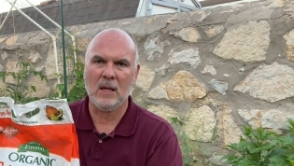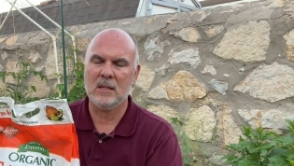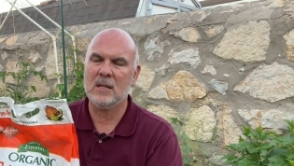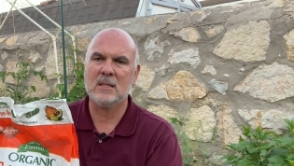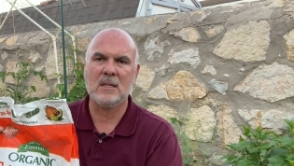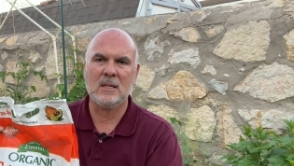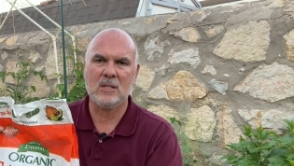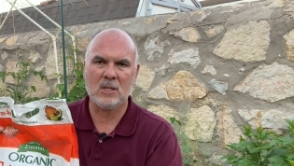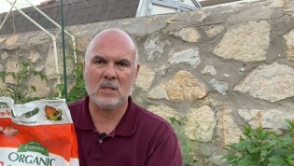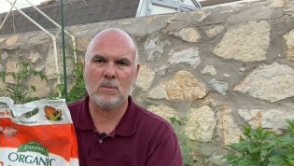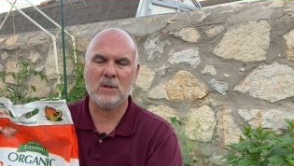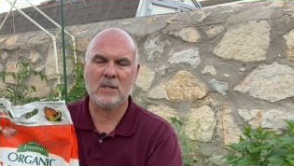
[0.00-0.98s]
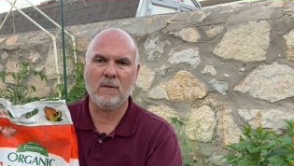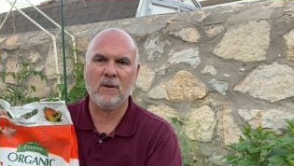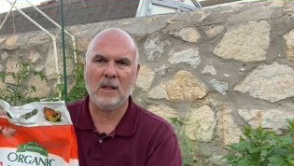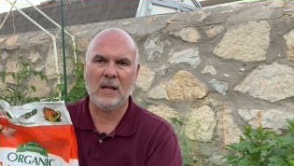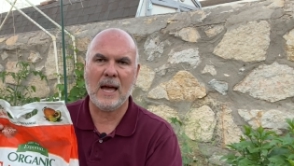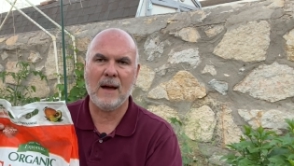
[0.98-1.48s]
It doesn't just
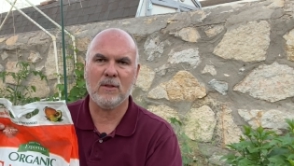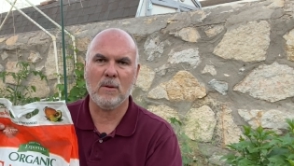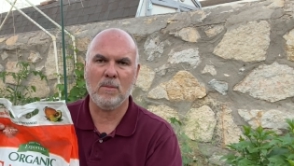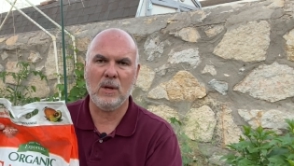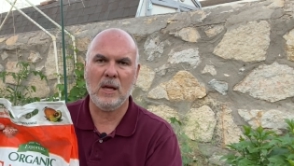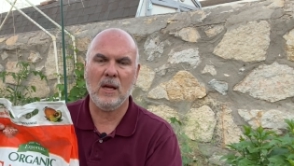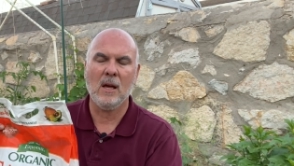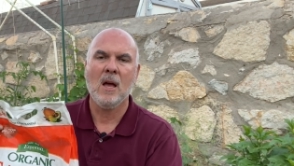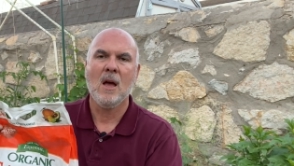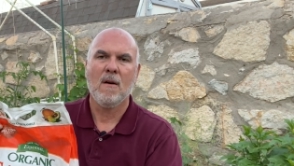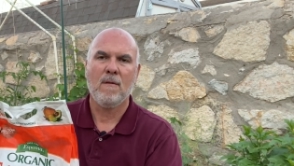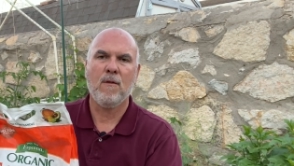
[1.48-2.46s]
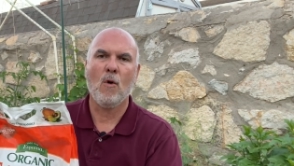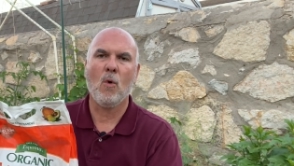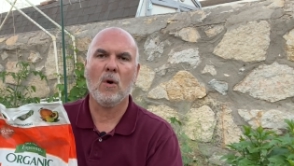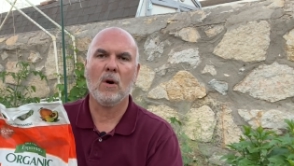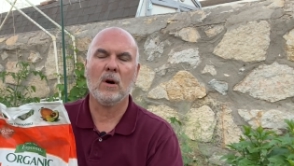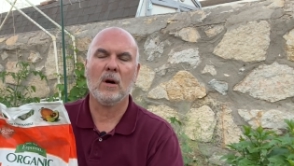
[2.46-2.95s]
specifically have to be
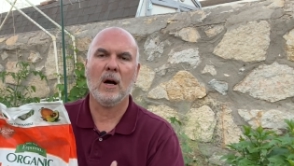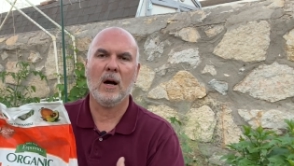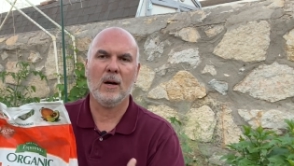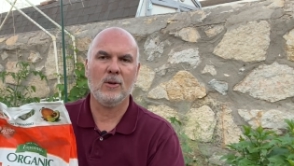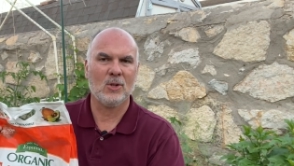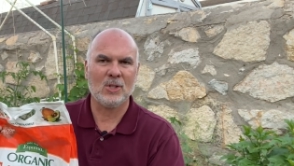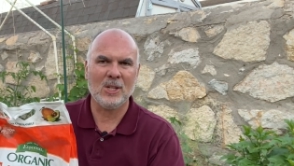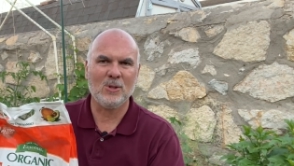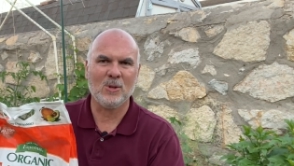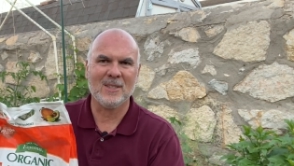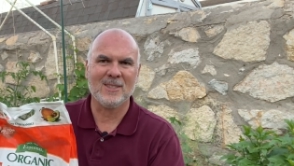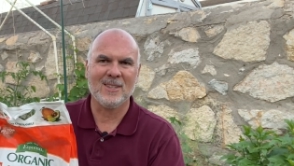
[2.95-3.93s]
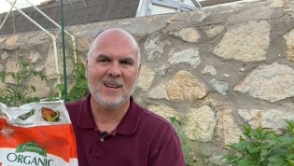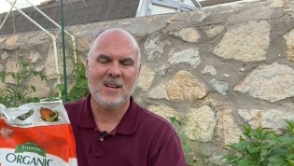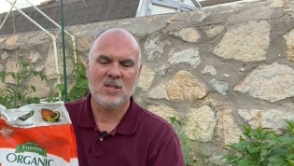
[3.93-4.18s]
for uh, your citrus.